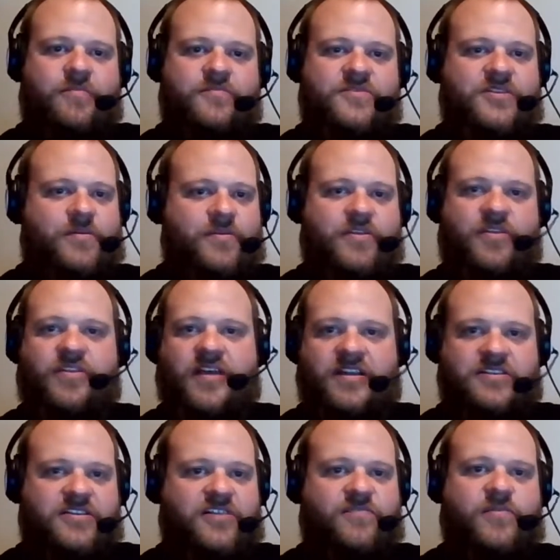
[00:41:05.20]
some of the
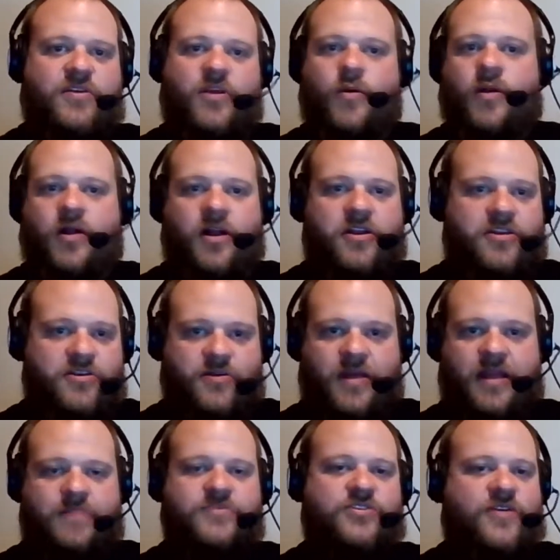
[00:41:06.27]
things that have been going on in New
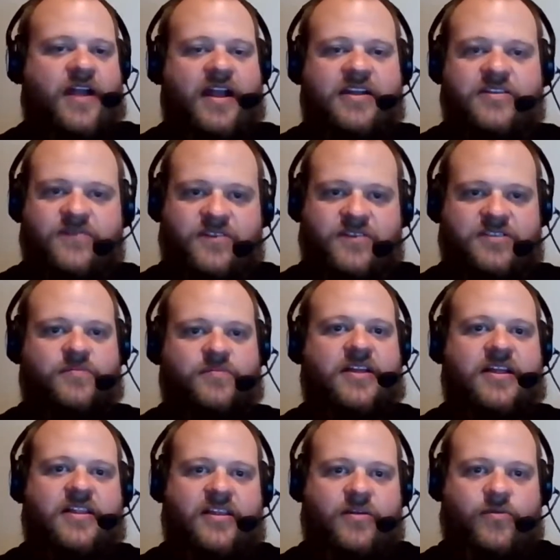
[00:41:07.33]
Hampshire activism
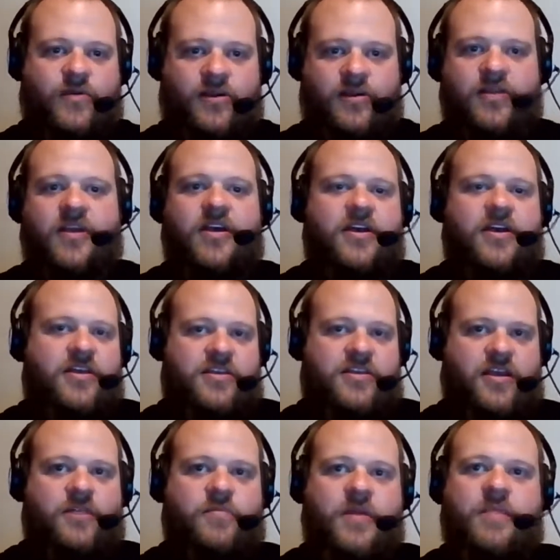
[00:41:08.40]
lately, where
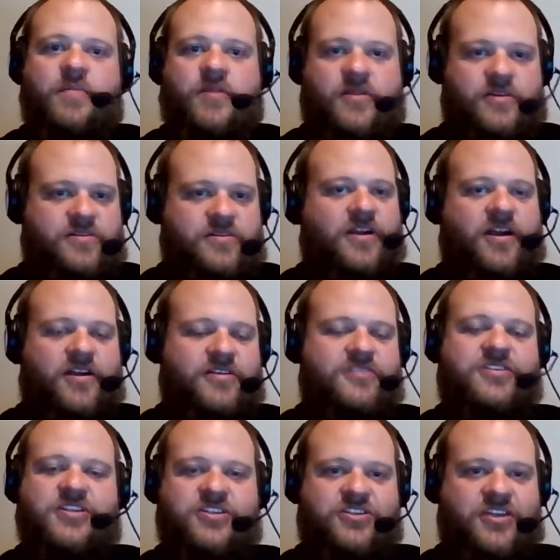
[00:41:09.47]
young people are
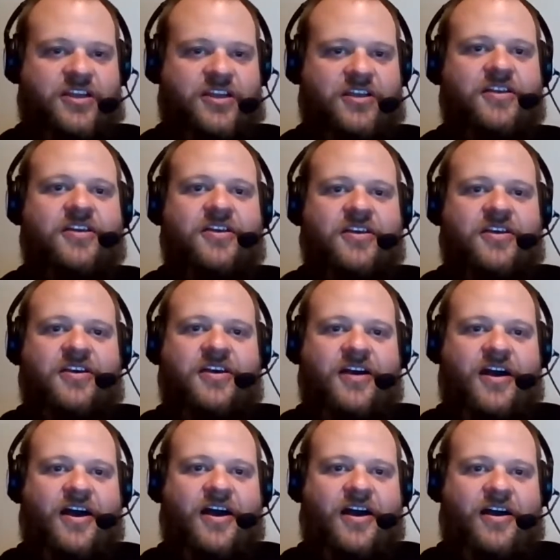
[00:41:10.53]
teaching
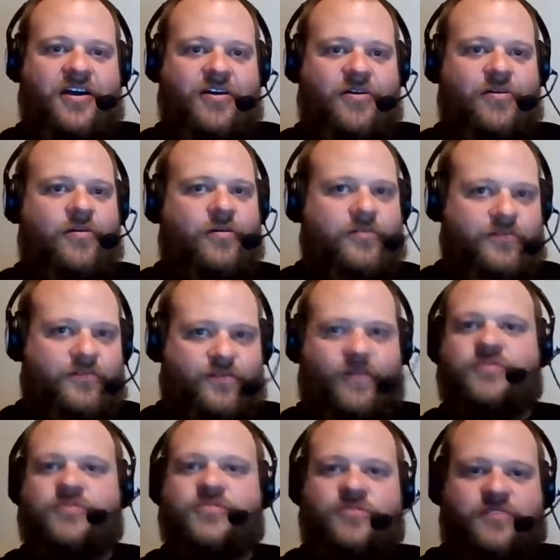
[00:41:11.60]
old
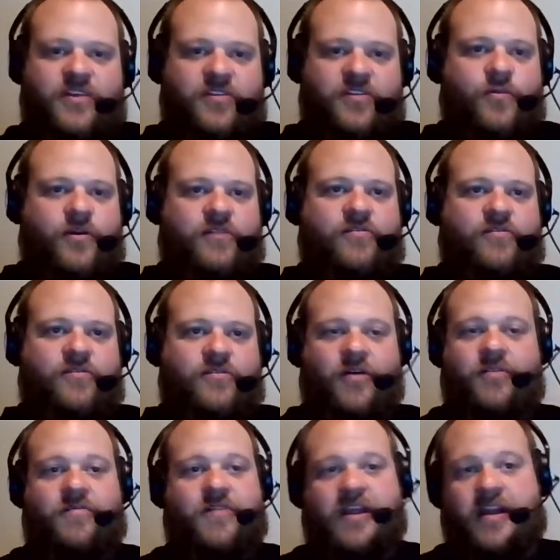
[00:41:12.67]
folks who've done the work,
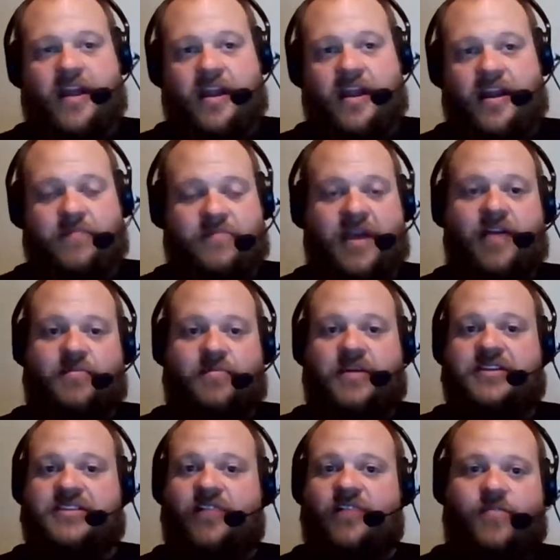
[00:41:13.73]
and I'm counting
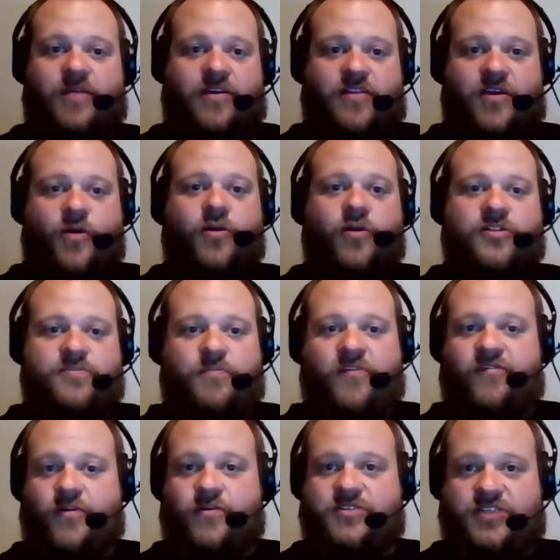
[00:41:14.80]
myself among the old
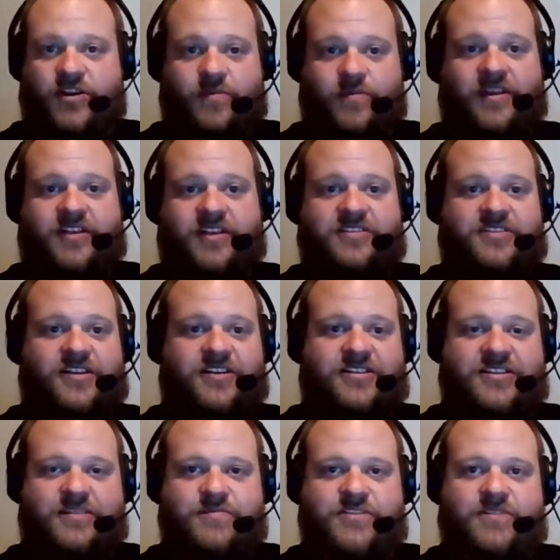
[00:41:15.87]
folks here because it
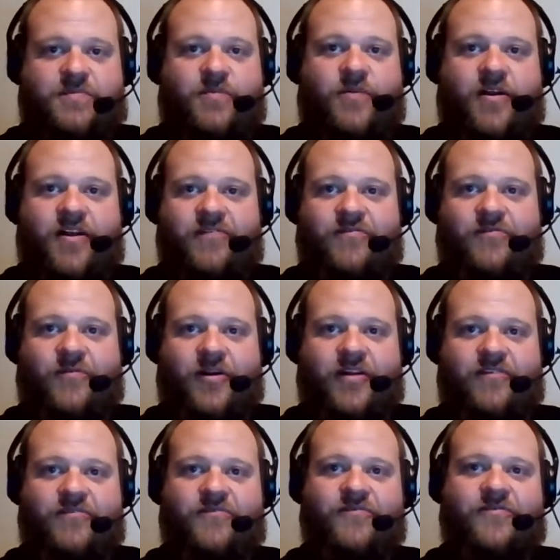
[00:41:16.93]
seems to be where
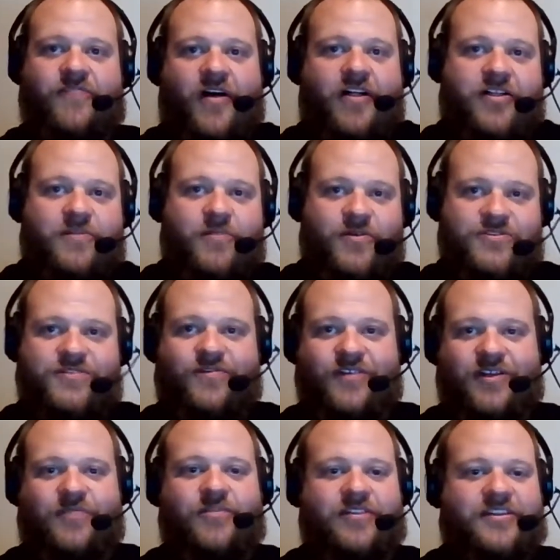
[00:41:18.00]
I've fallen most
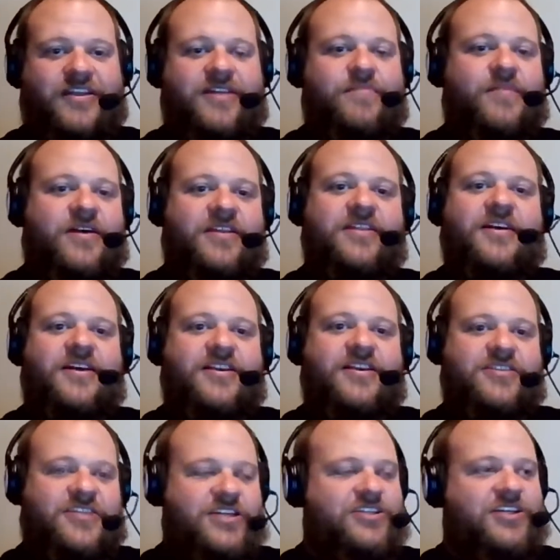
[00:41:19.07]
frequently, but
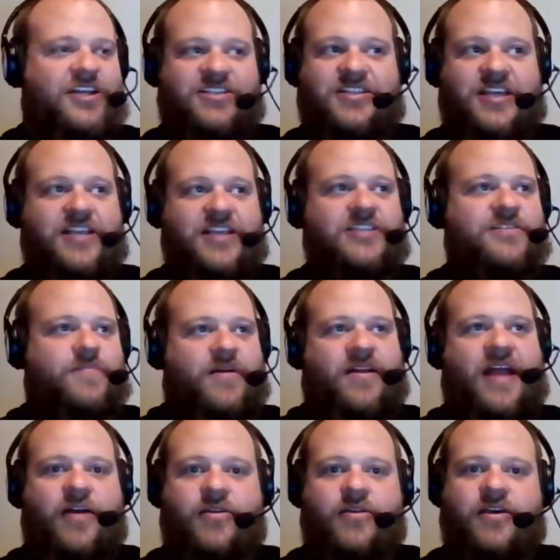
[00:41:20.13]
teaching us things about
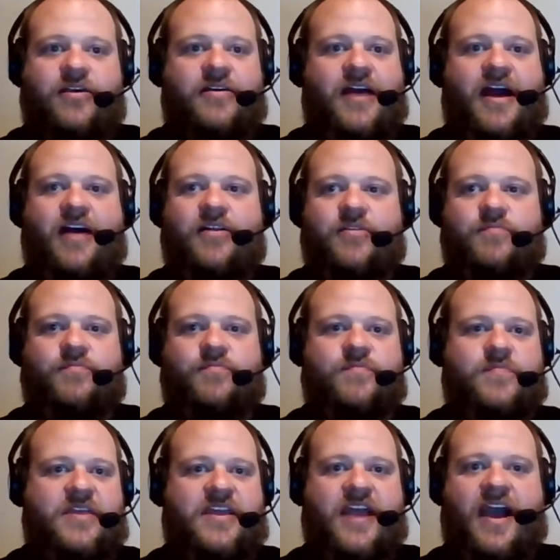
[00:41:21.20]
how to
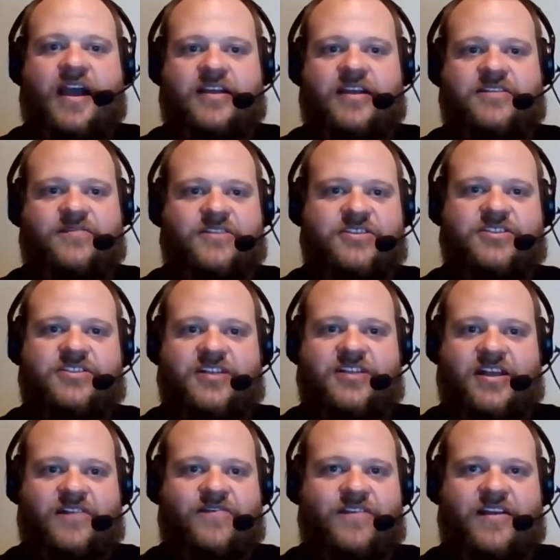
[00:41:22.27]
be activists
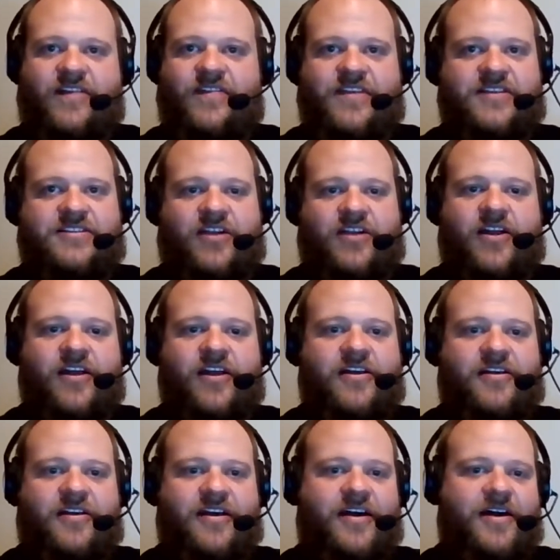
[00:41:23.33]
in this era.
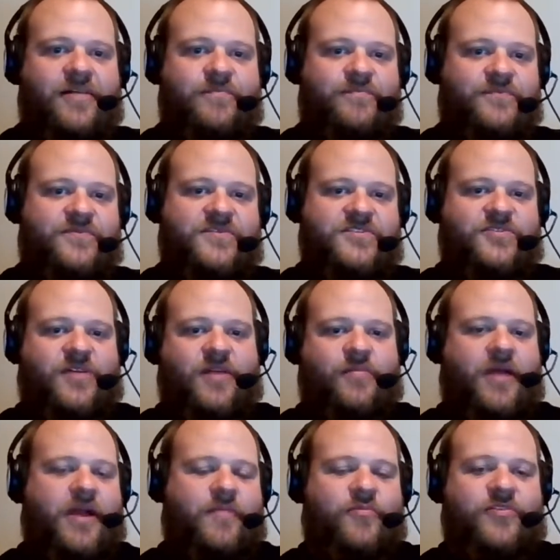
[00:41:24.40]
So
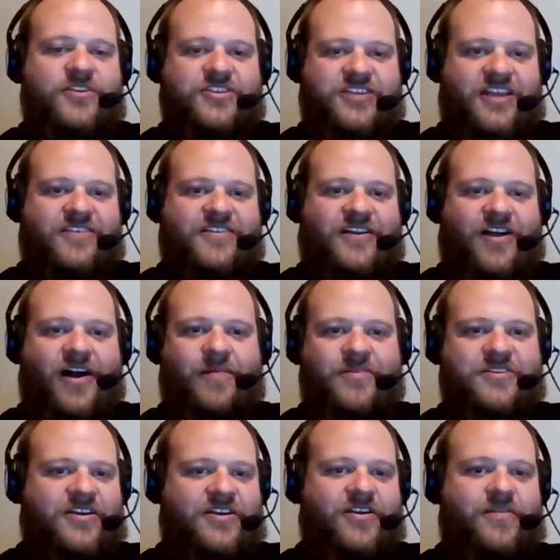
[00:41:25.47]
I appreciate the
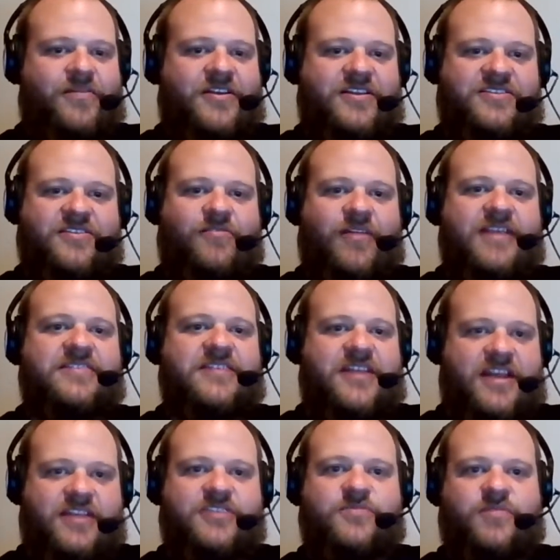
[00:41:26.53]
commentary because it
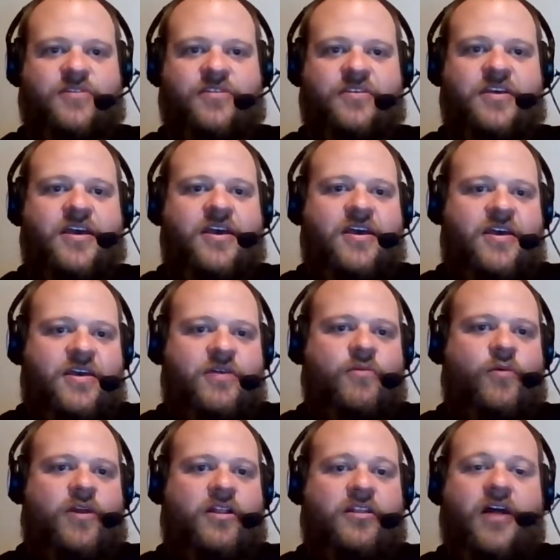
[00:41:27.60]
resonates with
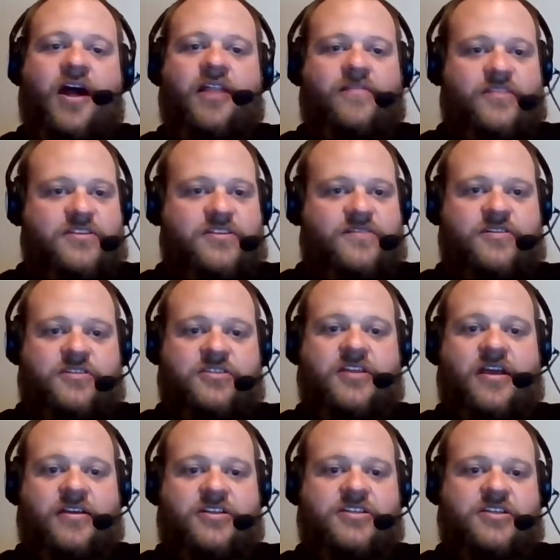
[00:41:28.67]
what a lot of us have
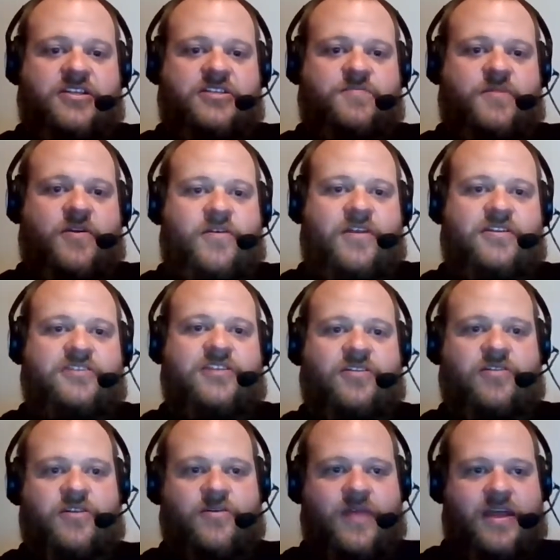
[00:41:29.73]
experienced
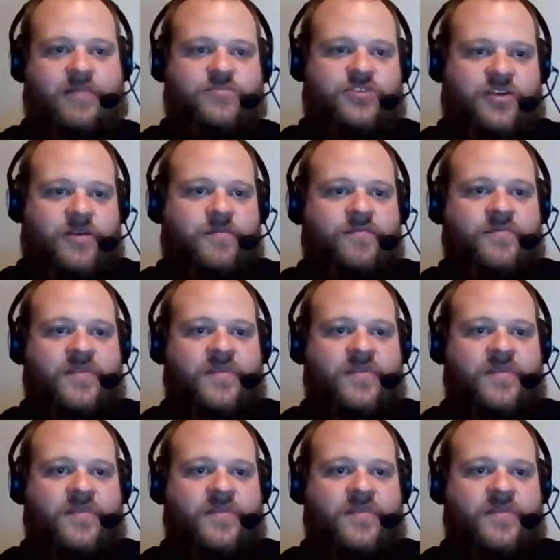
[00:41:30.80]
here in New Hampshire.